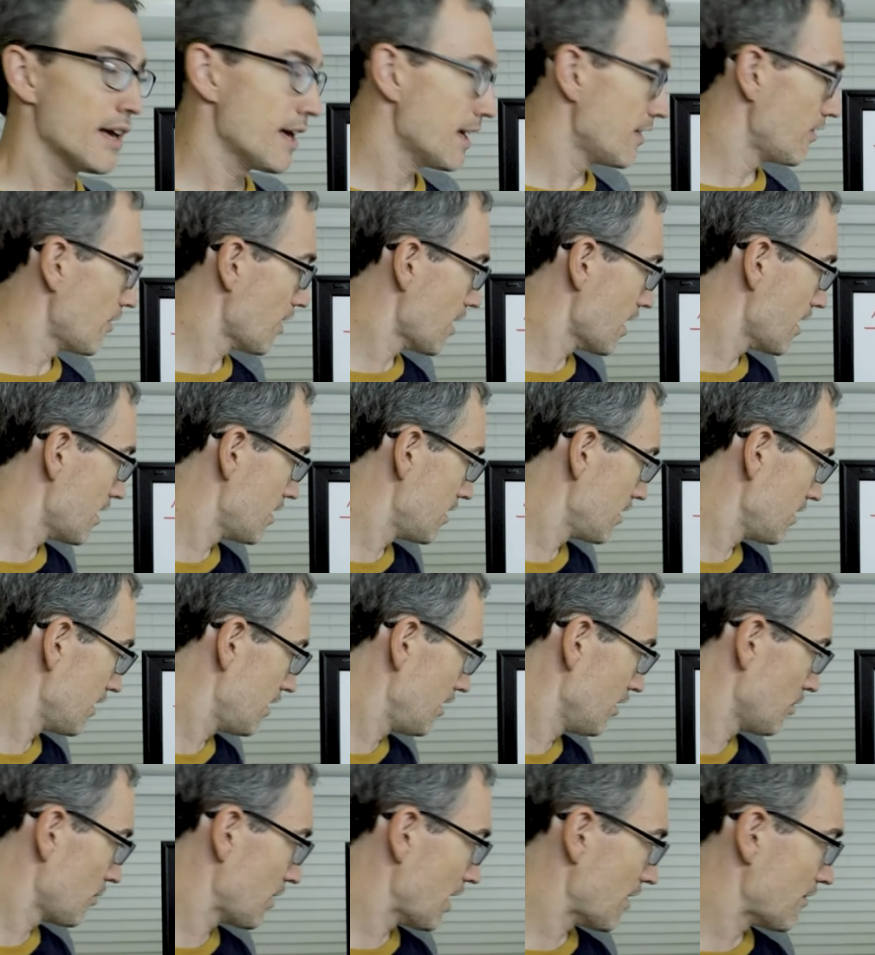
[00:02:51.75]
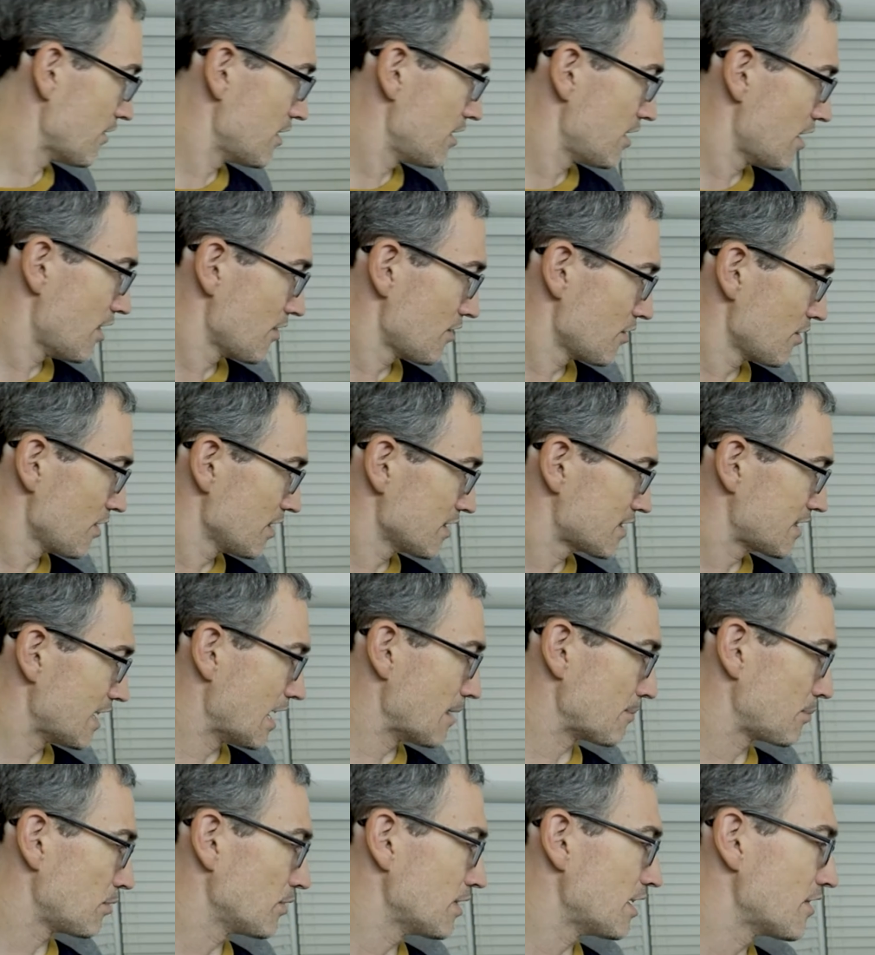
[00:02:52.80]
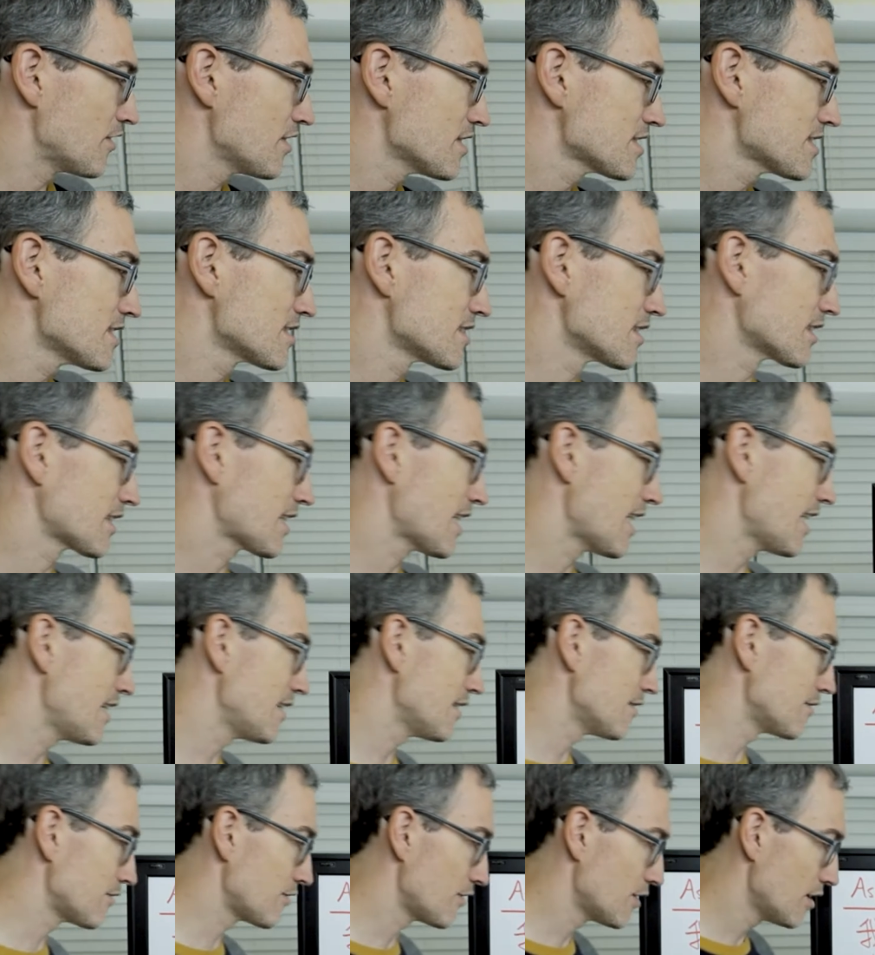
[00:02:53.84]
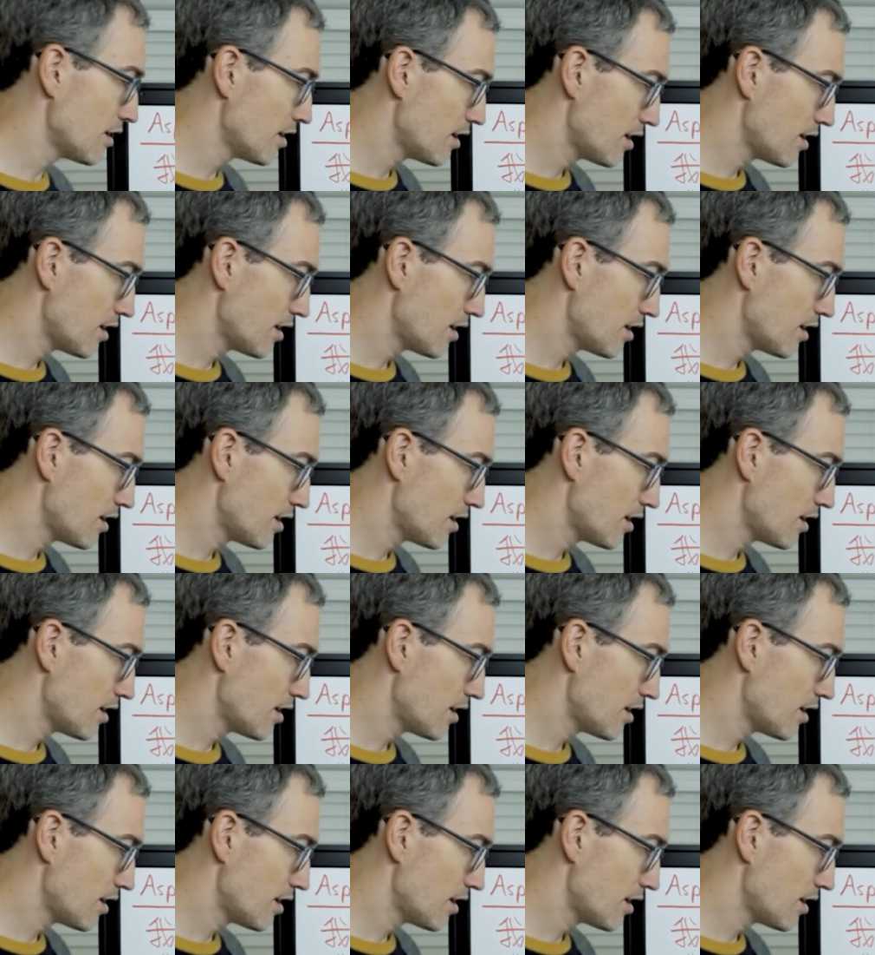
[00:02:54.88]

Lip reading: And then here we have another example. Now this is a kind of